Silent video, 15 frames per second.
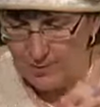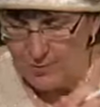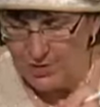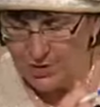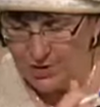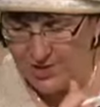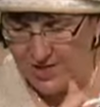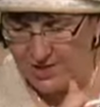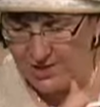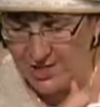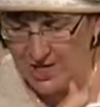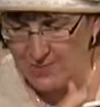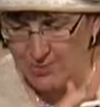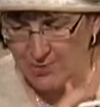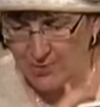which is a
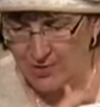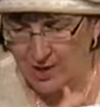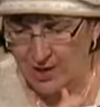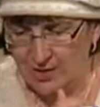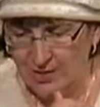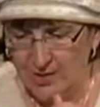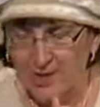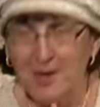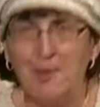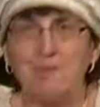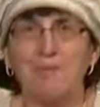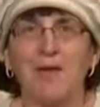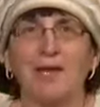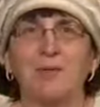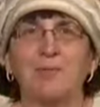chapter that
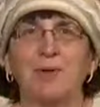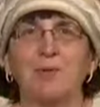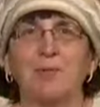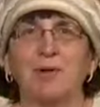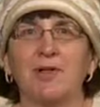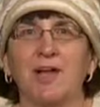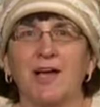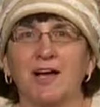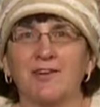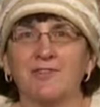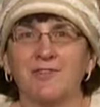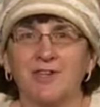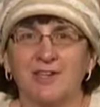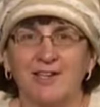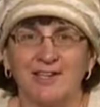many people
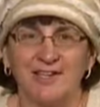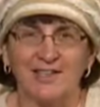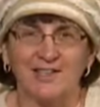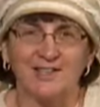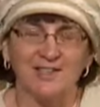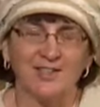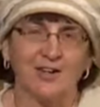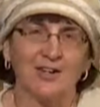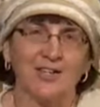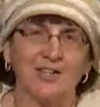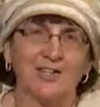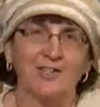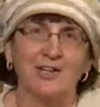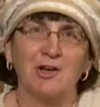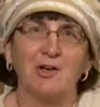have
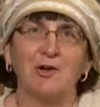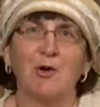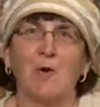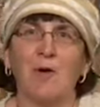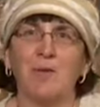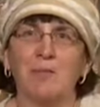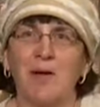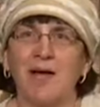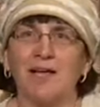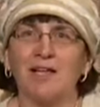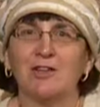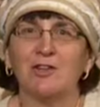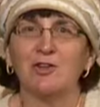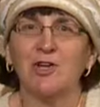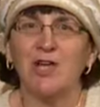started going back
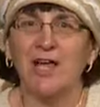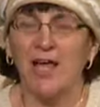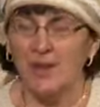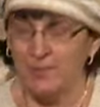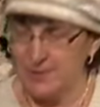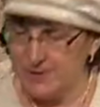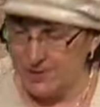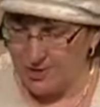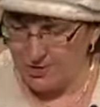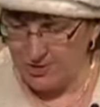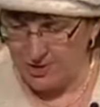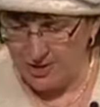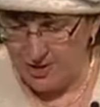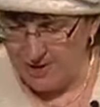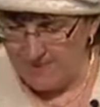and looking at,
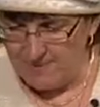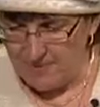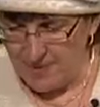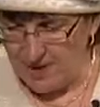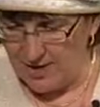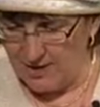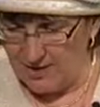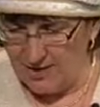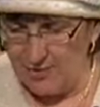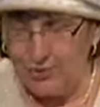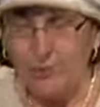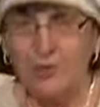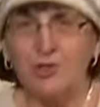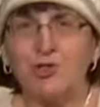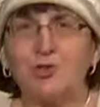particularly in the
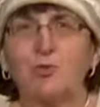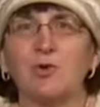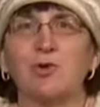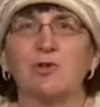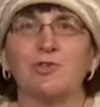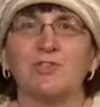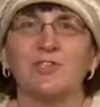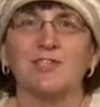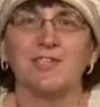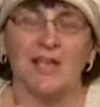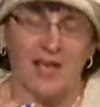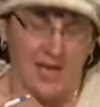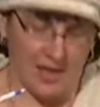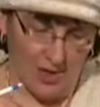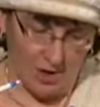Christian world, to
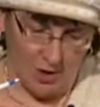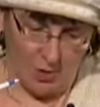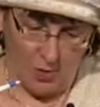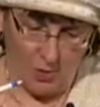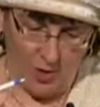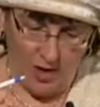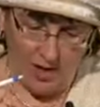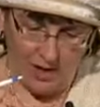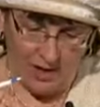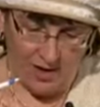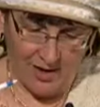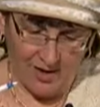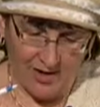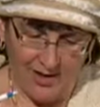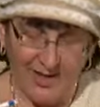say, what
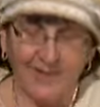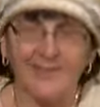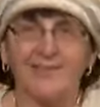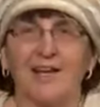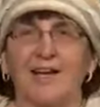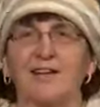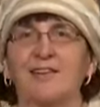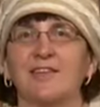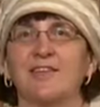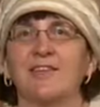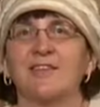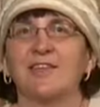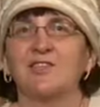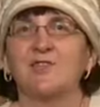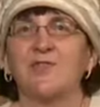are exactly
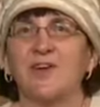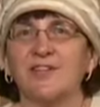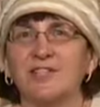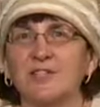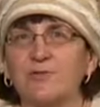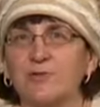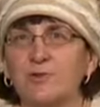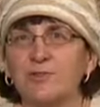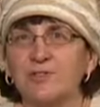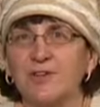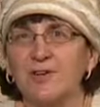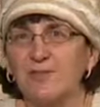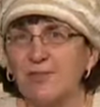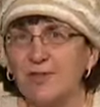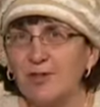these festivals
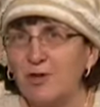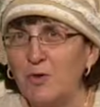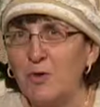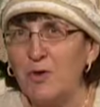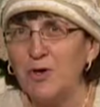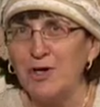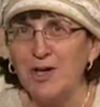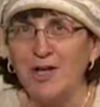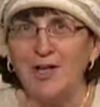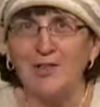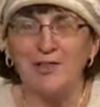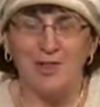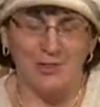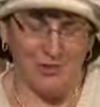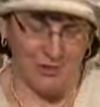of the Lord
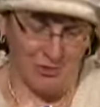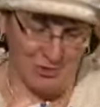that the